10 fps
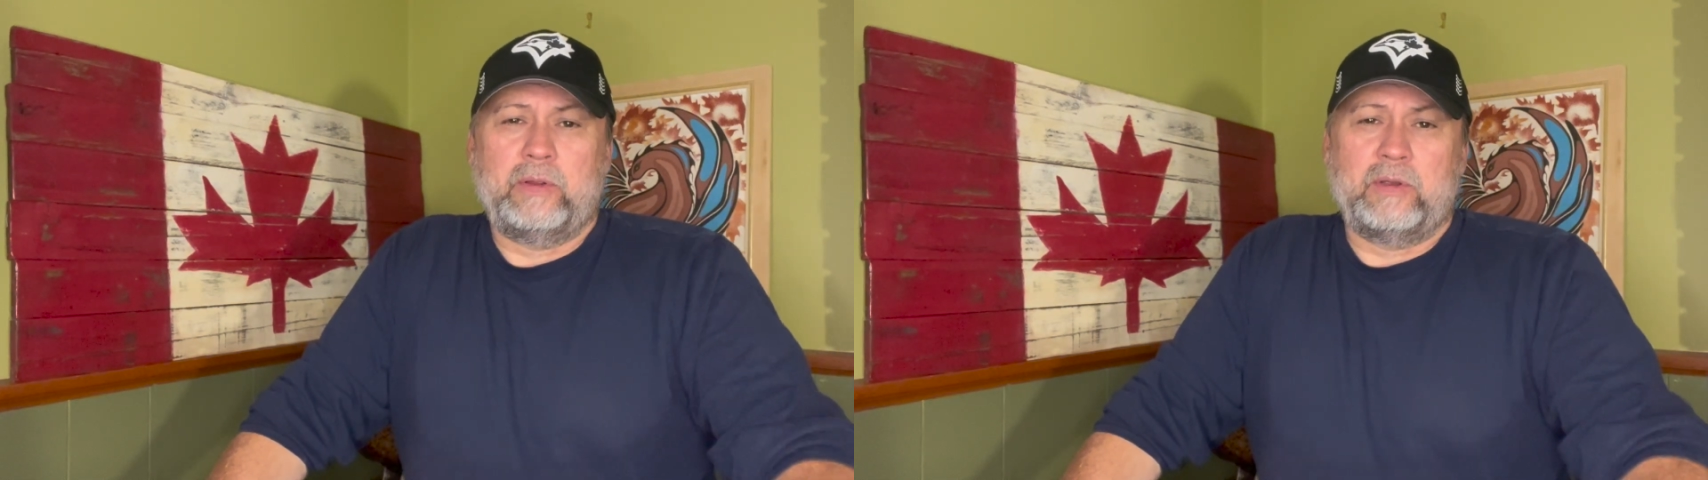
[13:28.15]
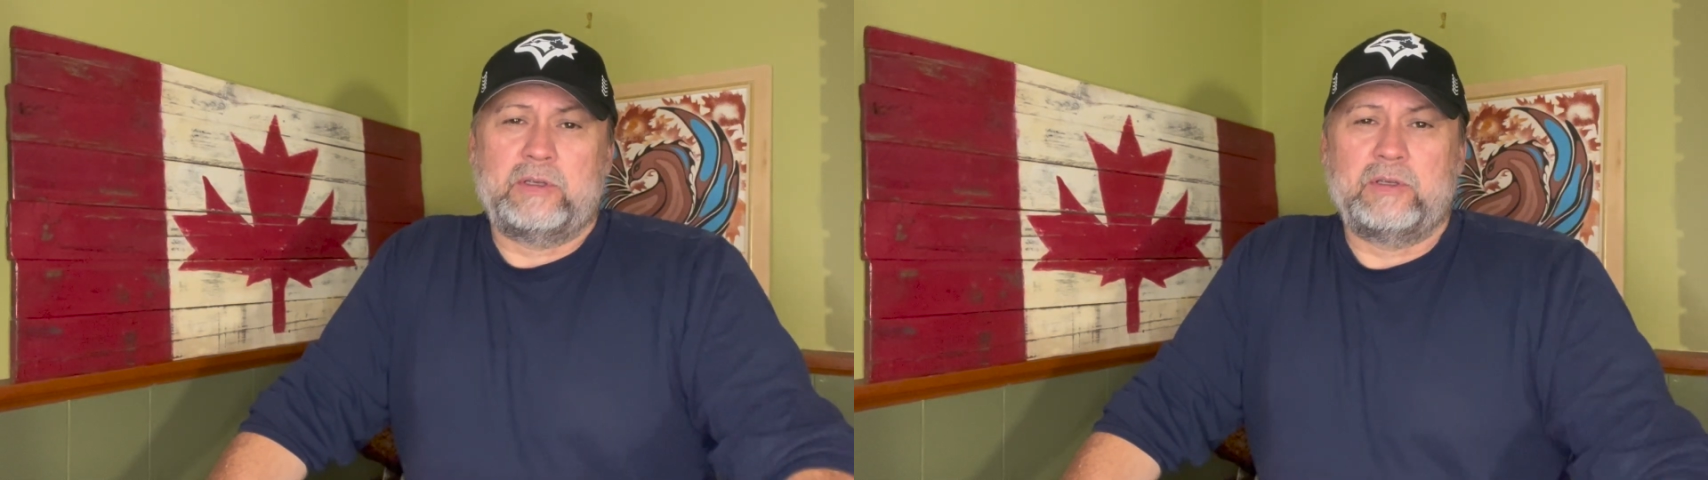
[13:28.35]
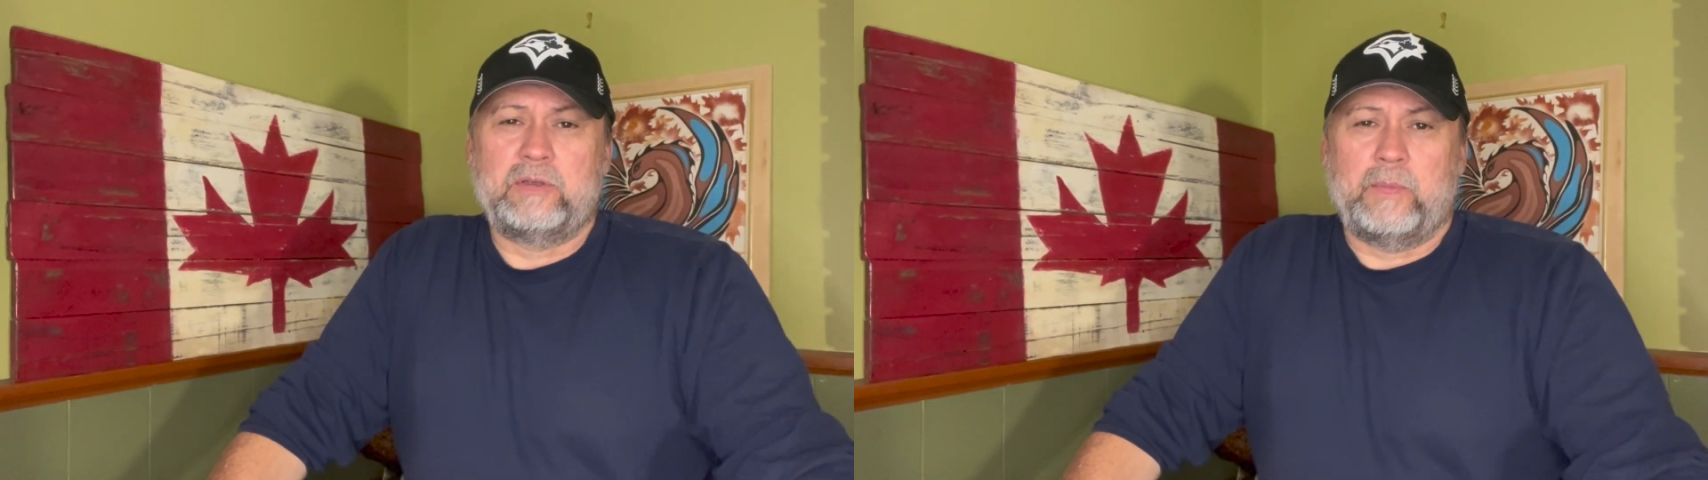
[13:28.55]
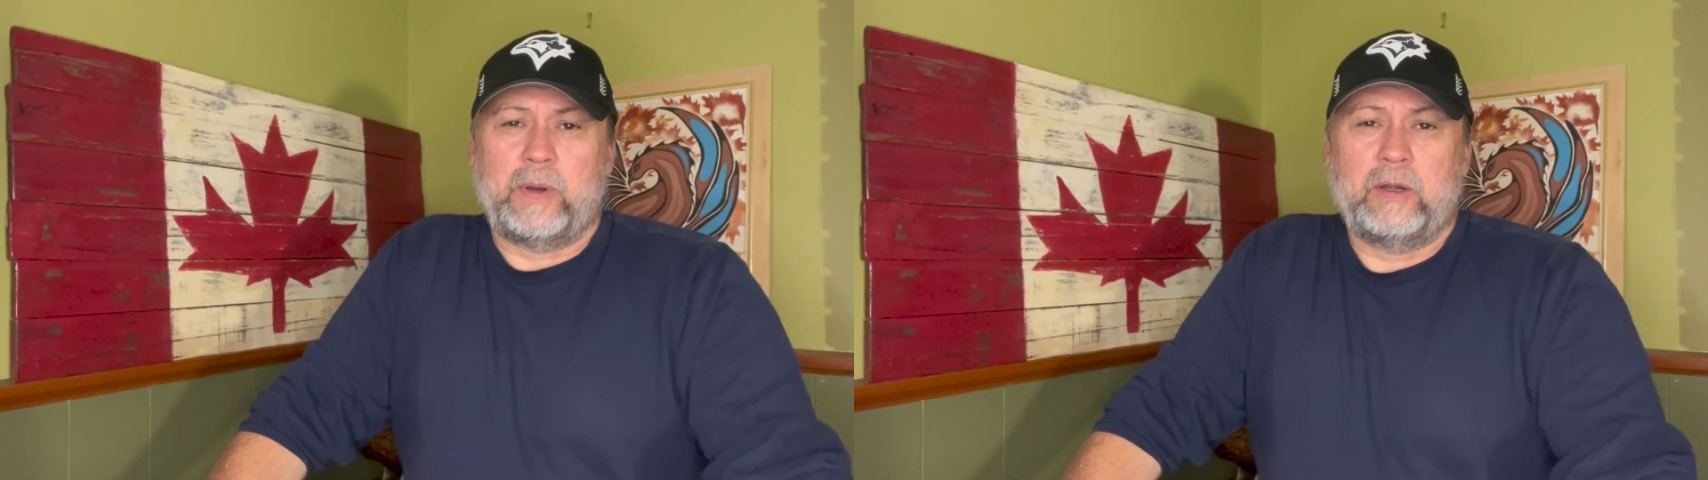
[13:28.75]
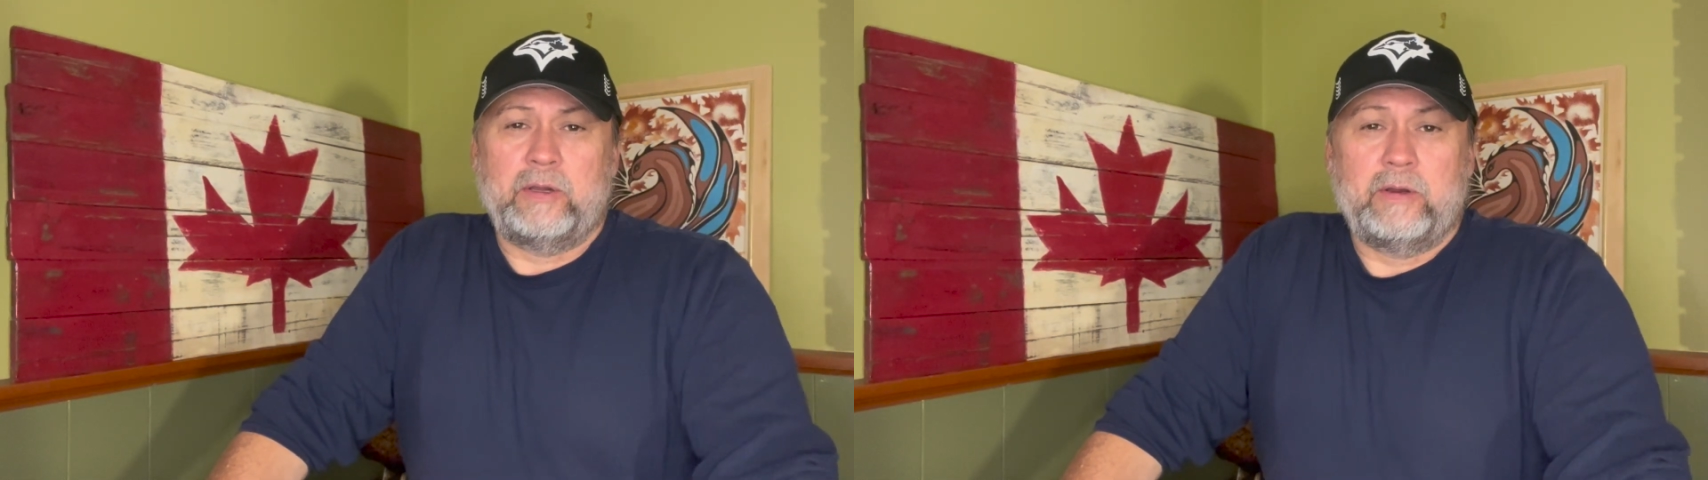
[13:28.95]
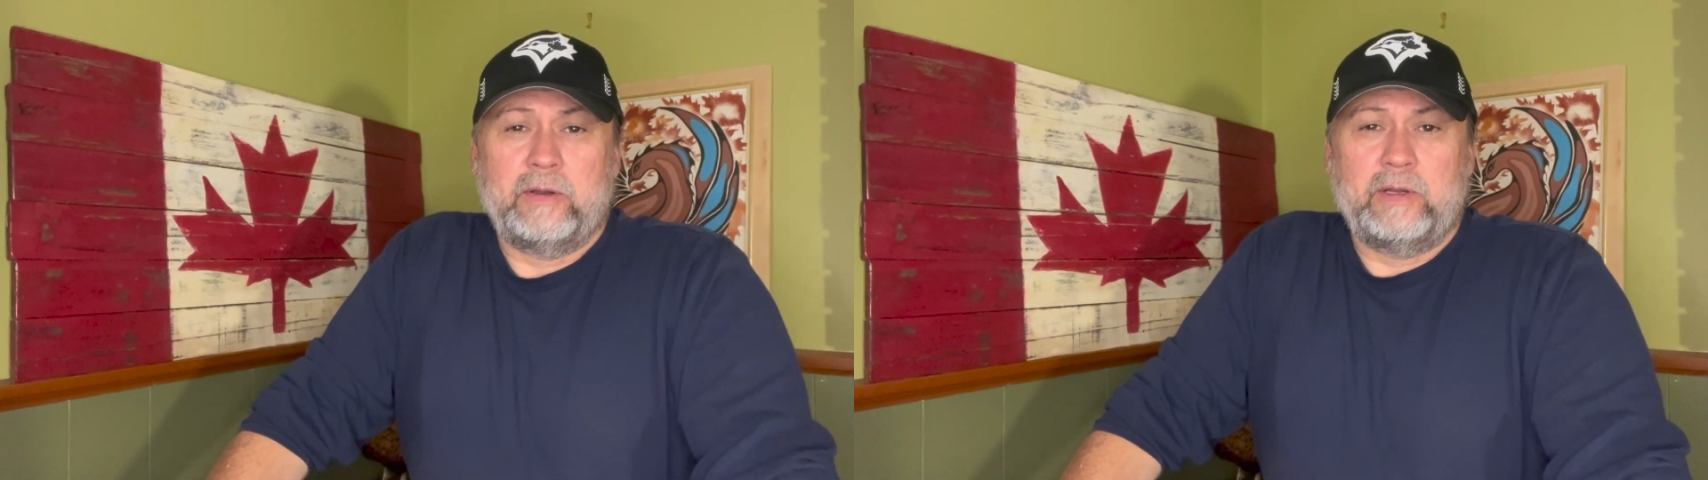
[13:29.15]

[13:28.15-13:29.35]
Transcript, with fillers: this is the part you're going to